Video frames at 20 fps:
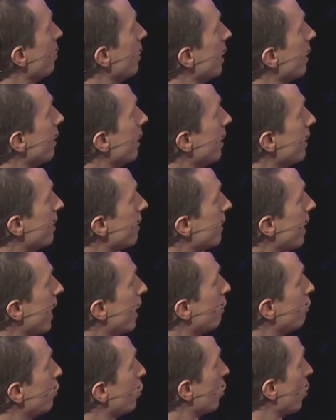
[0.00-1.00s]
instead
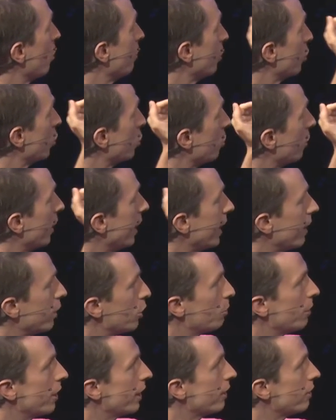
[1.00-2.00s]
of just going straight
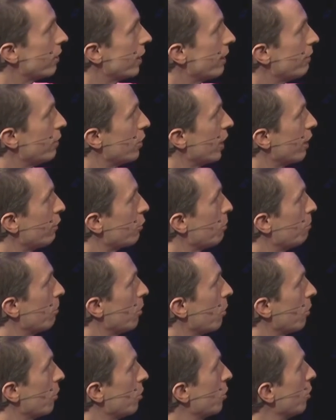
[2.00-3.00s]
into it, to give yourself some
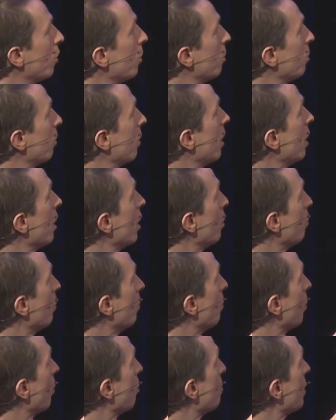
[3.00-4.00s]
more control, we
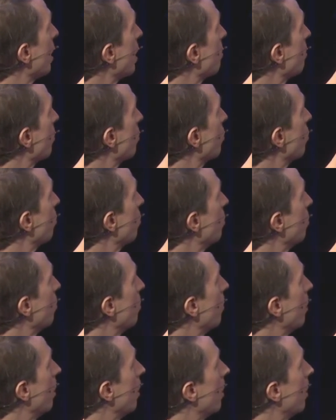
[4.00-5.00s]
want to be able to